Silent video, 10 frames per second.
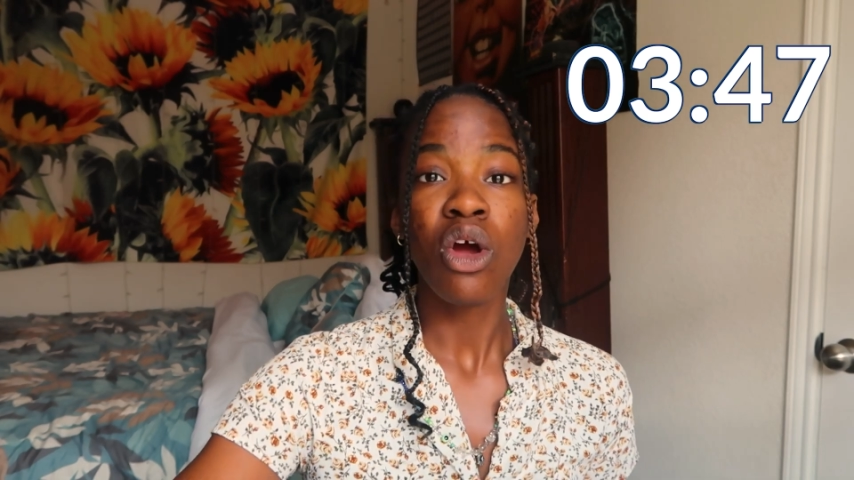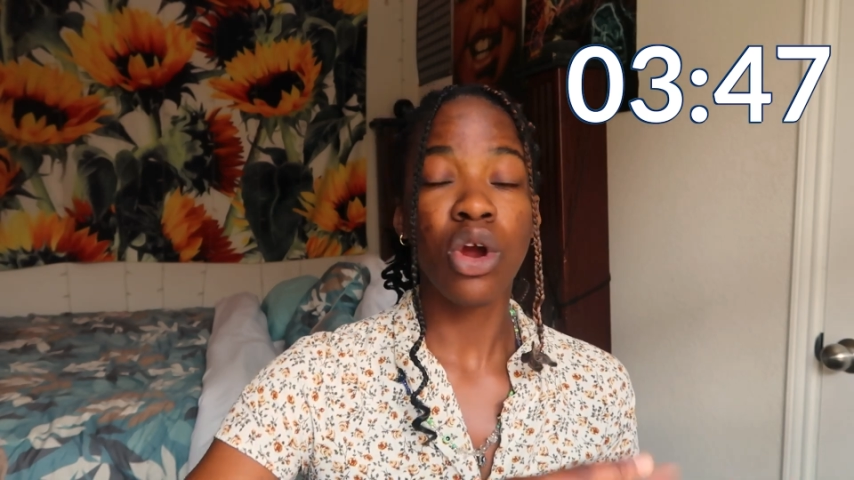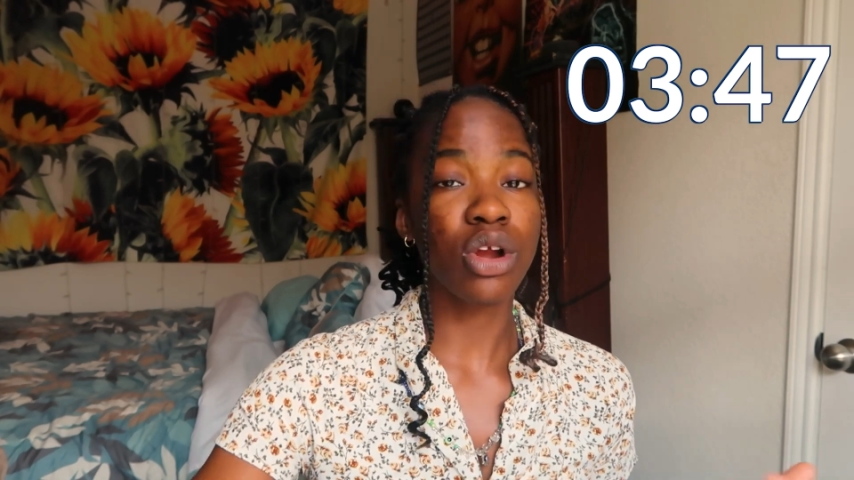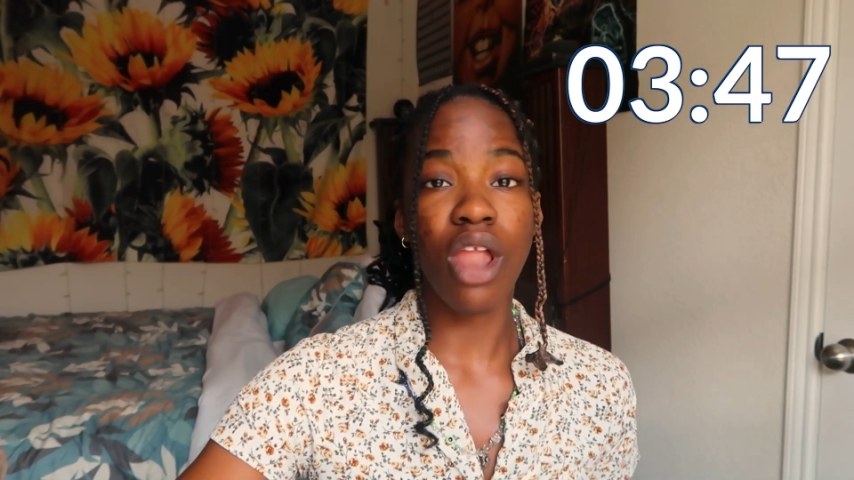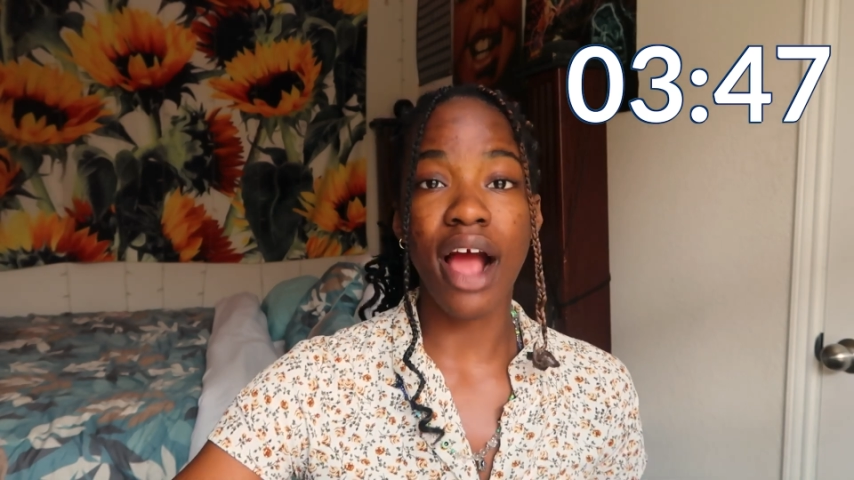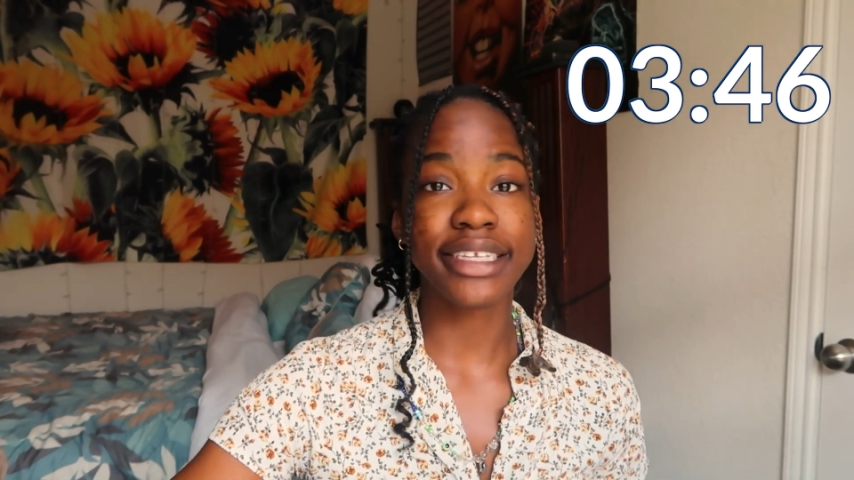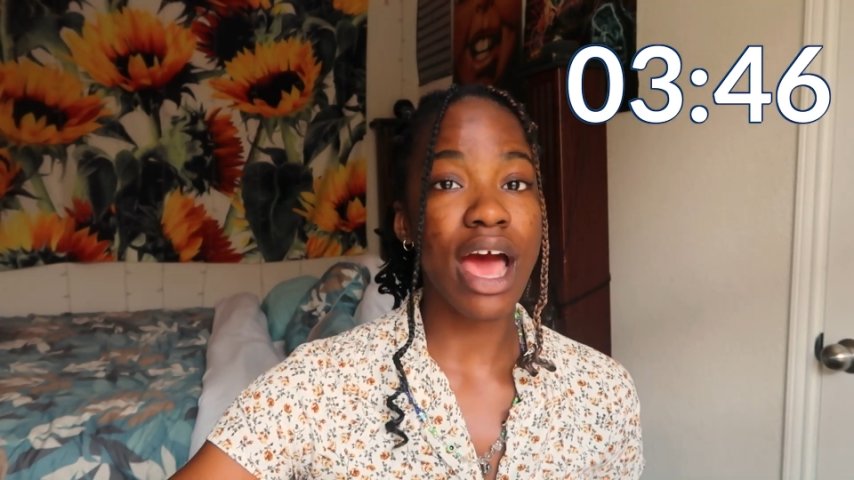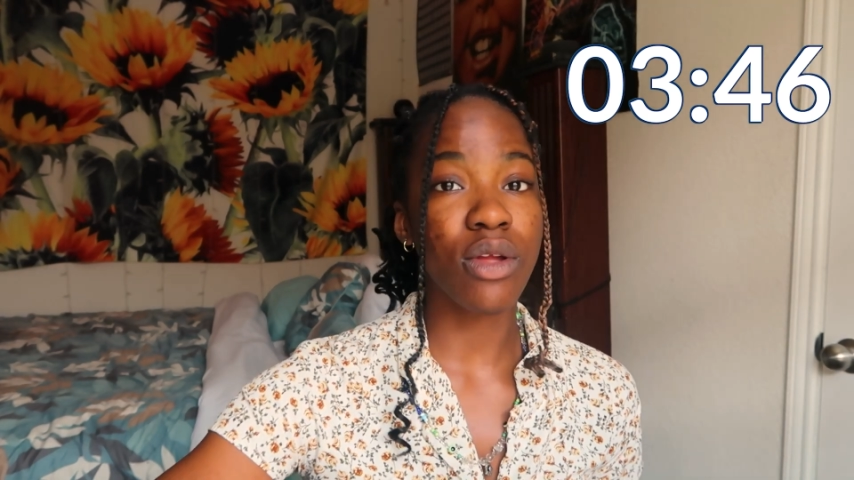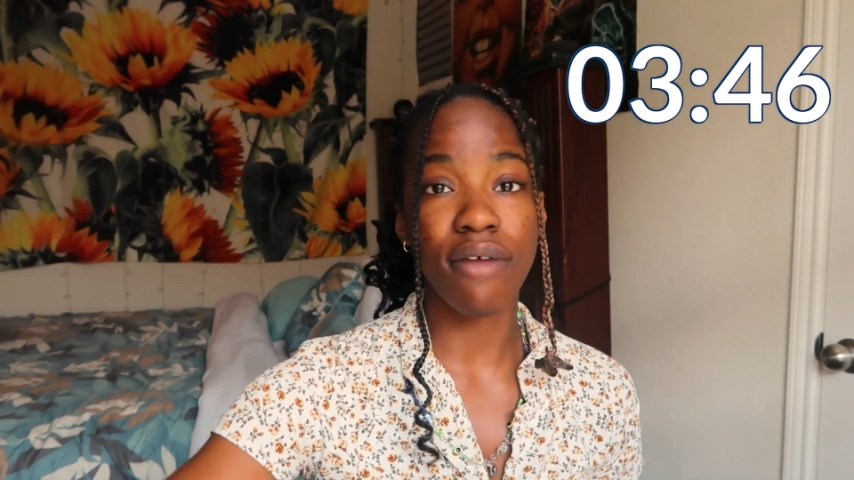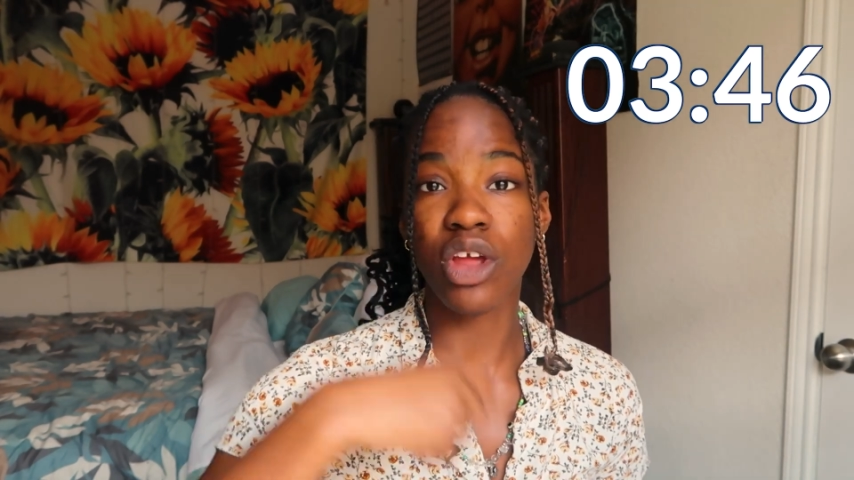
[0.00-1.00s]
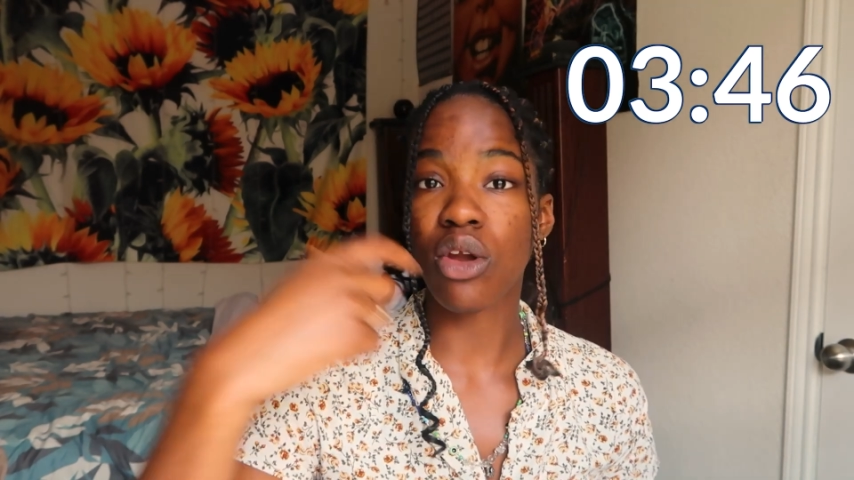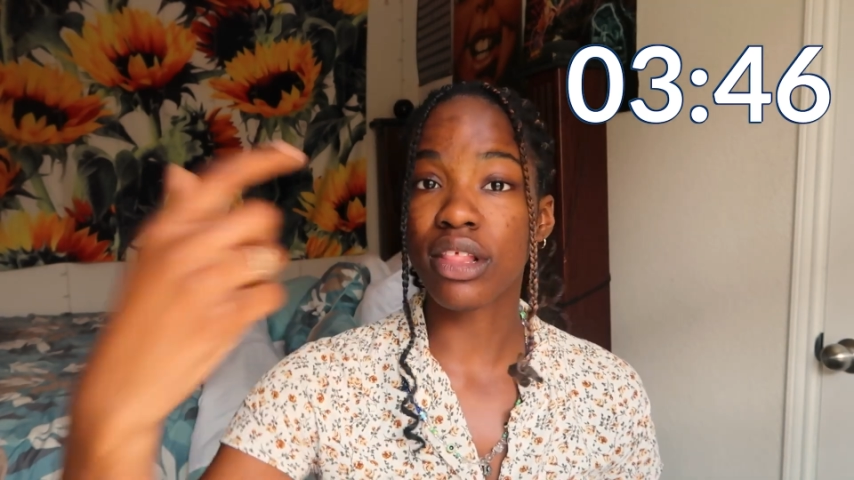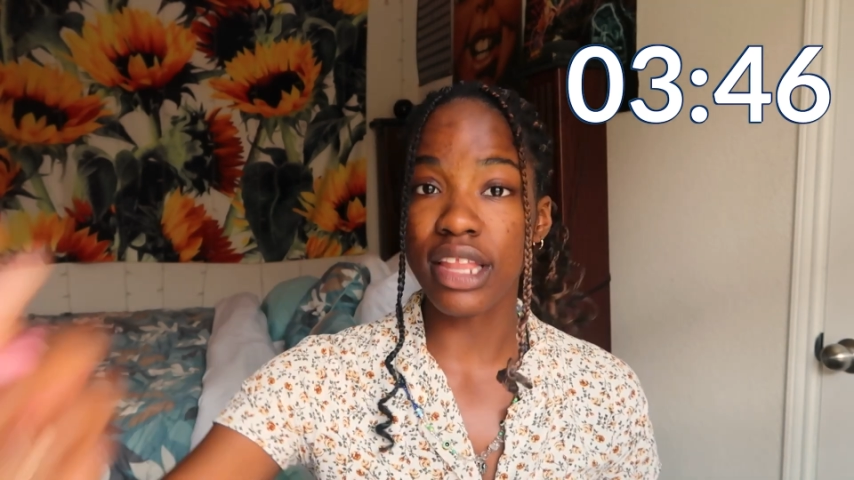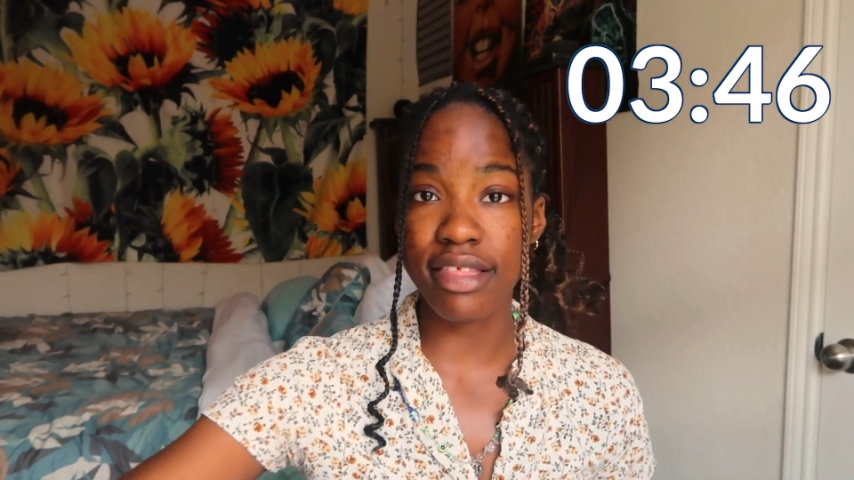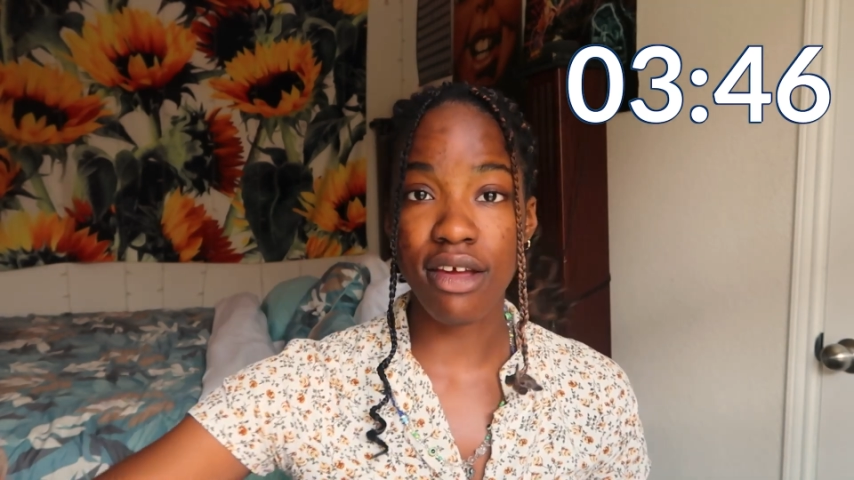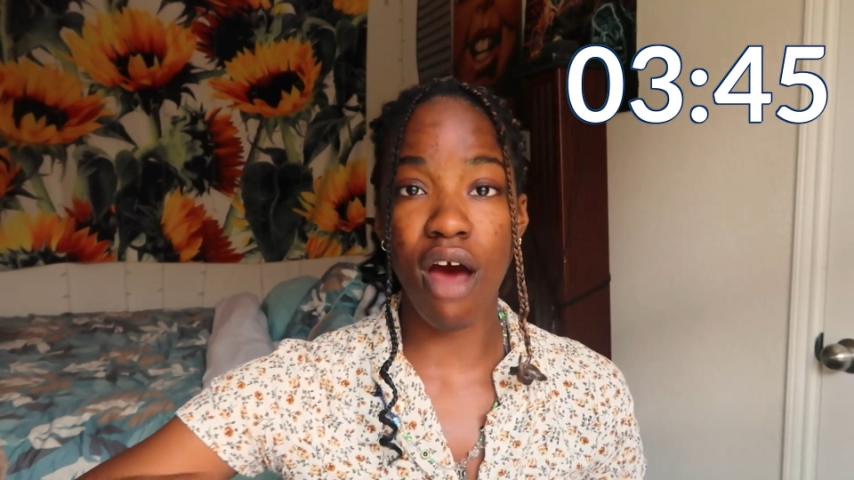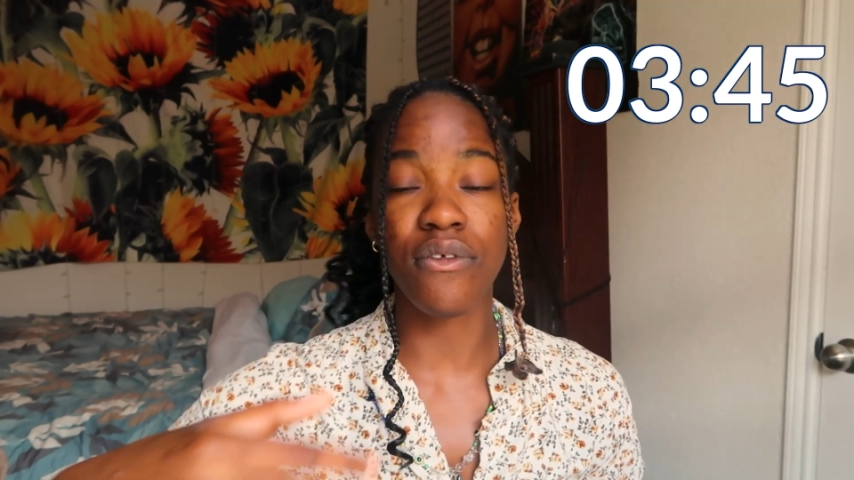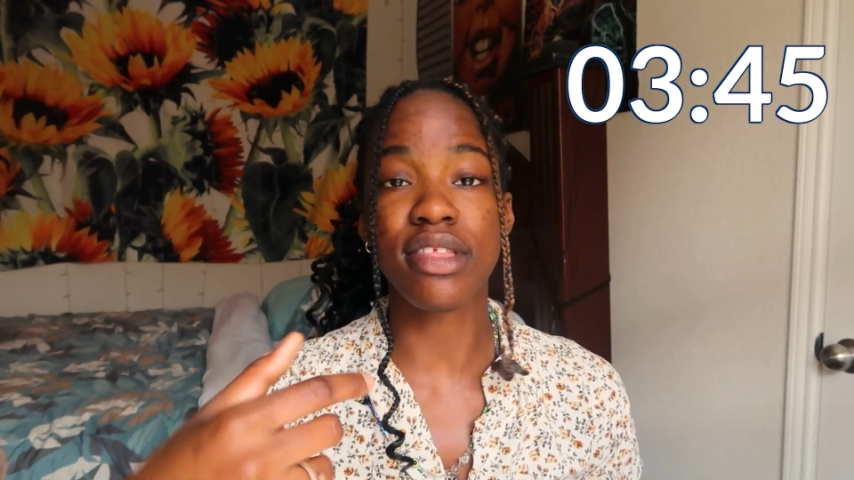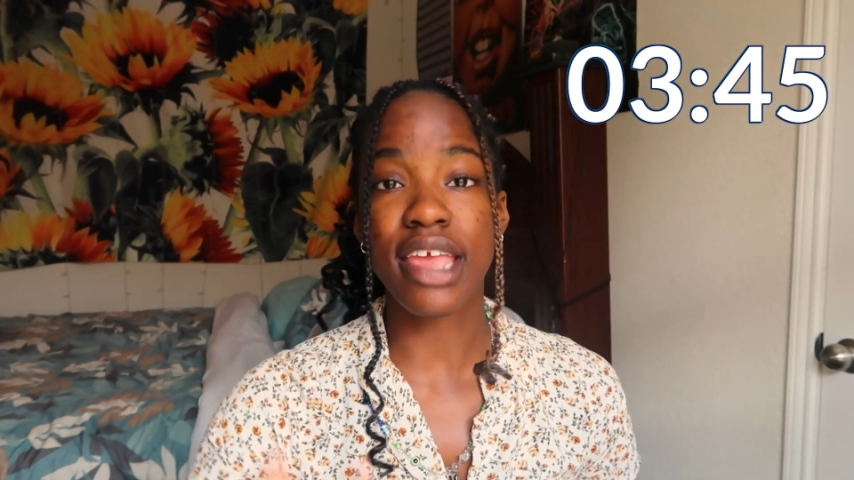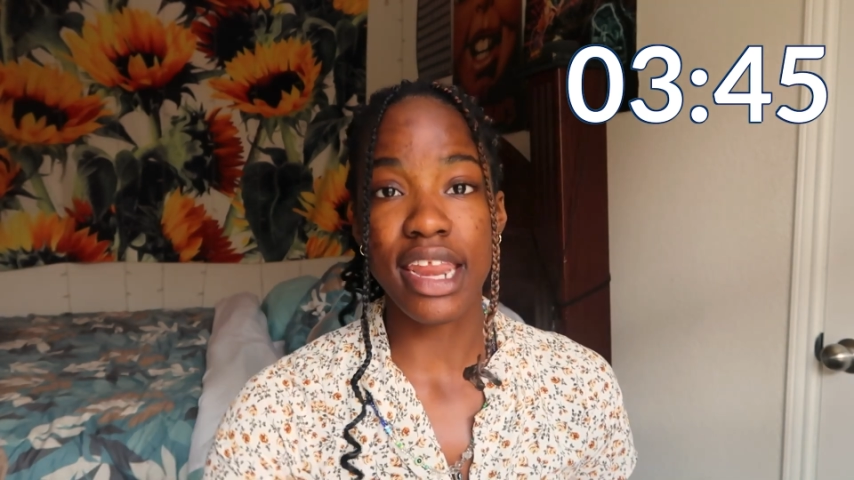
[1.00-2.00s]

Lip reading: or you're locked out, you have to go to the leasing office,